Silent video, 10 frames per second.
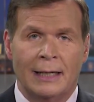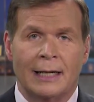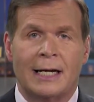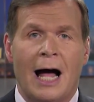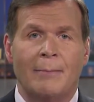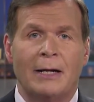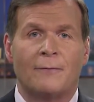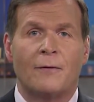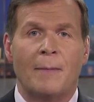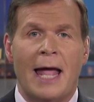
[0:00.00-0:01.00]
A
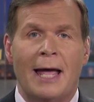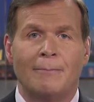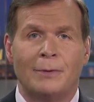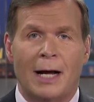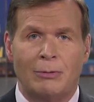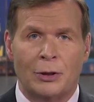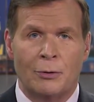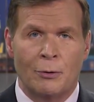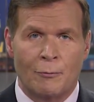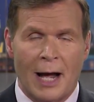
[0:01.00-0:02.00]
comment from MW
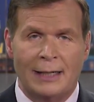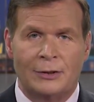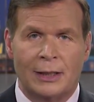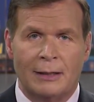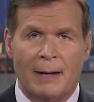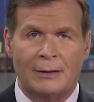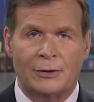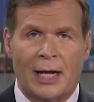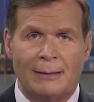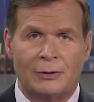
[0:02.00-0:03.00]
who writes in about
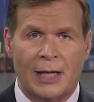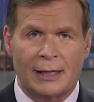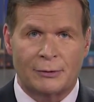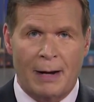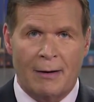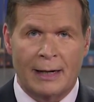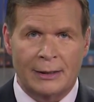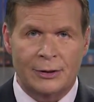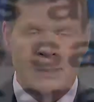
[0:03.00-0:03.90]
same sex marriage.